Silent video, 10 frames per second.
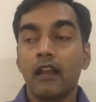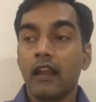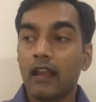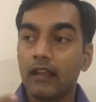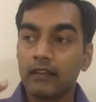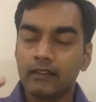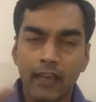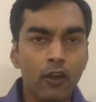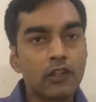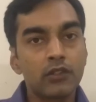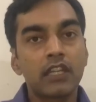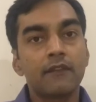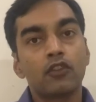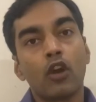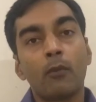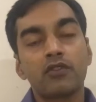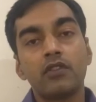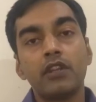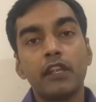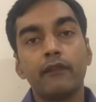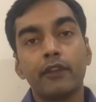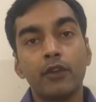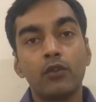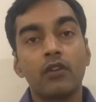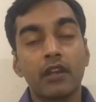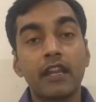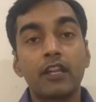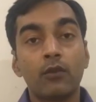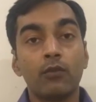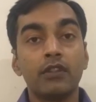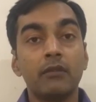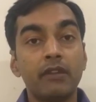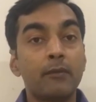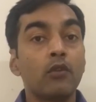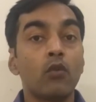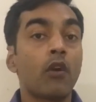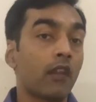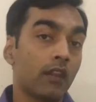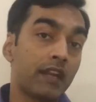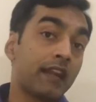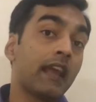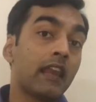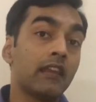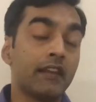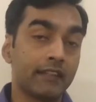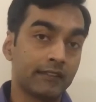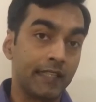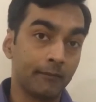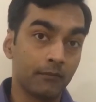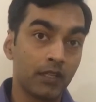And that also gives an opportunity for you to connect with the people who are in the data analytics team.